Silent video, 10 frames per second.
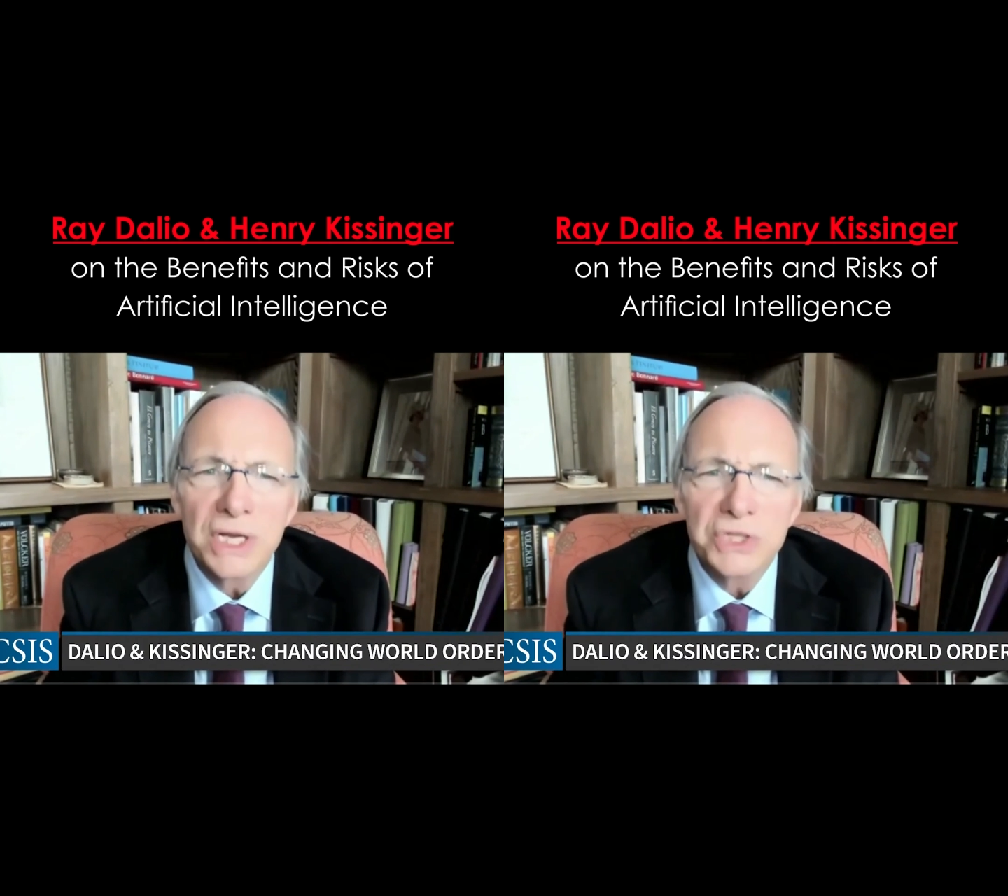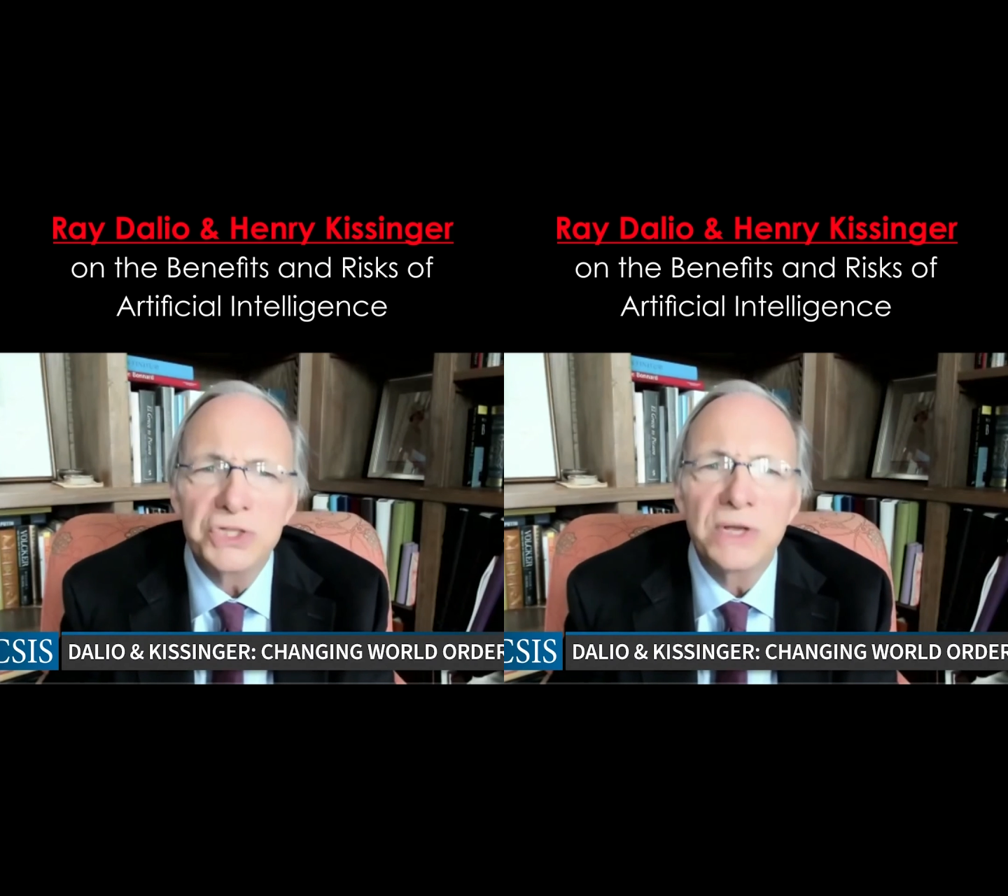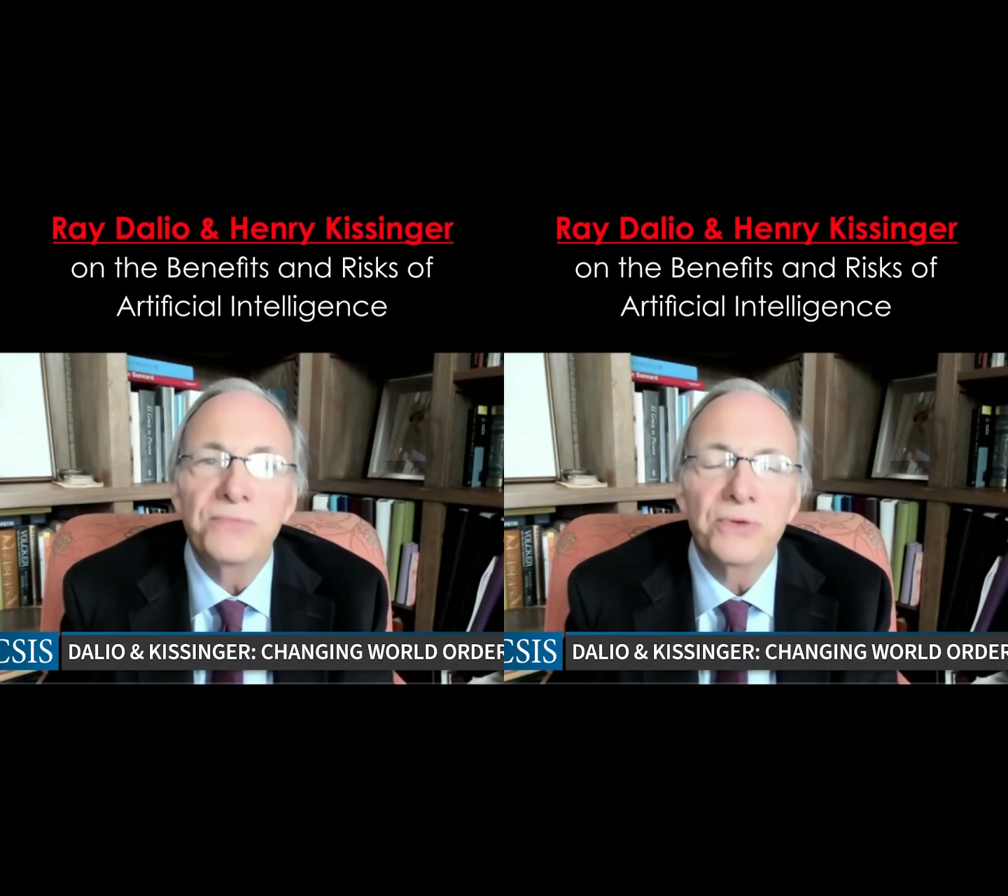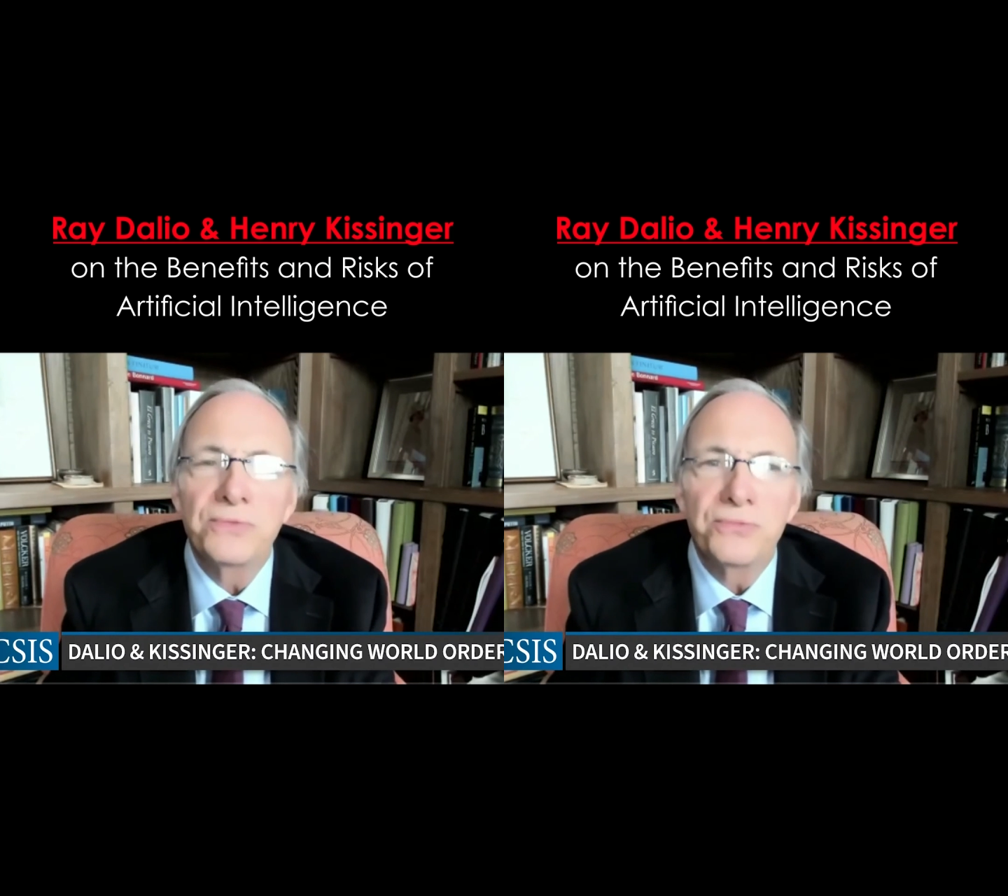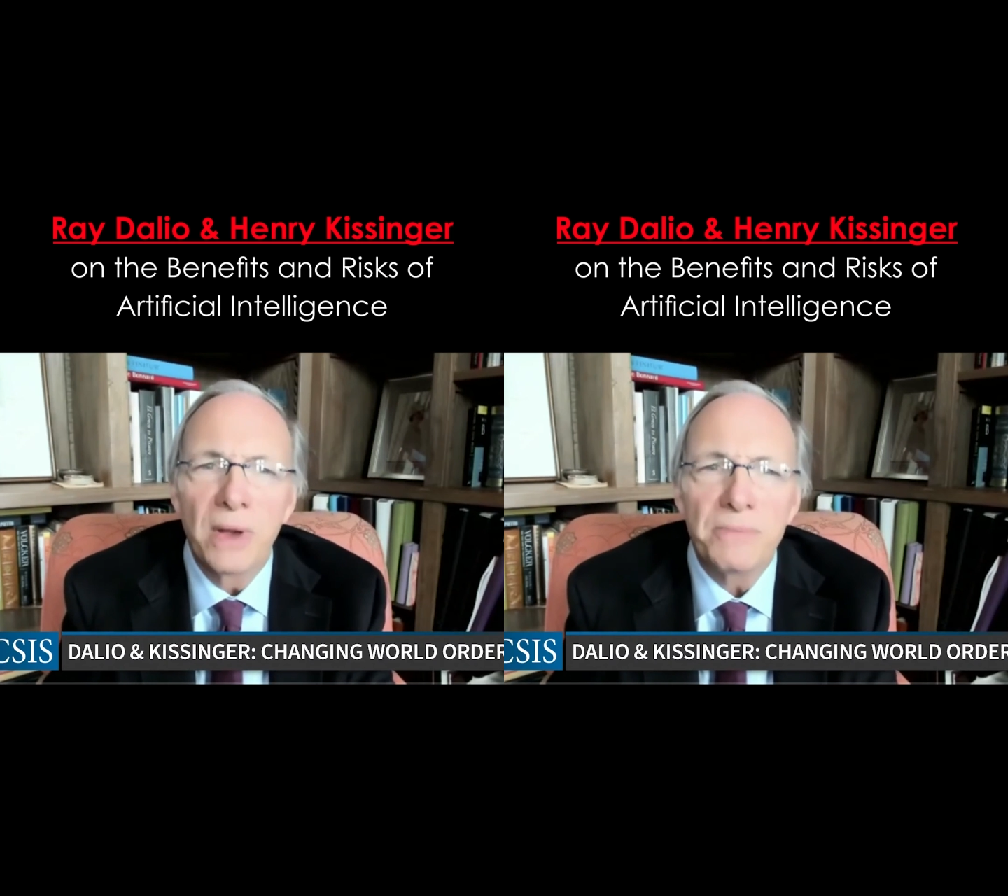is
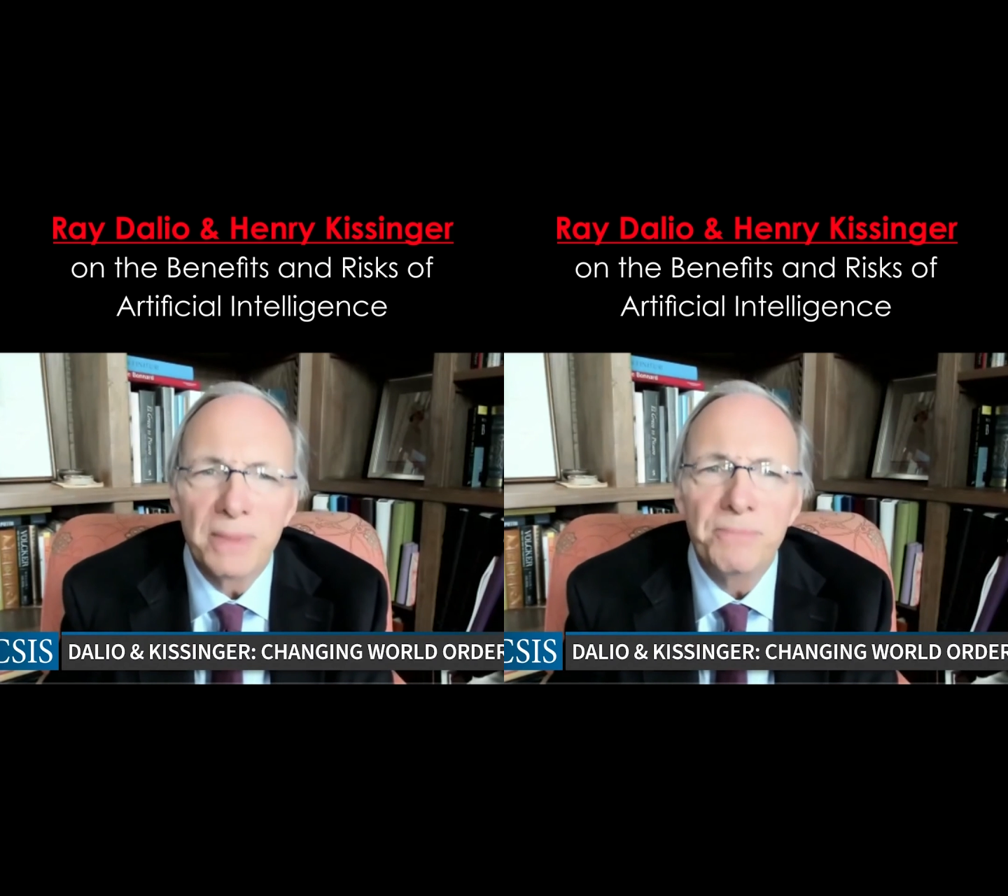different from the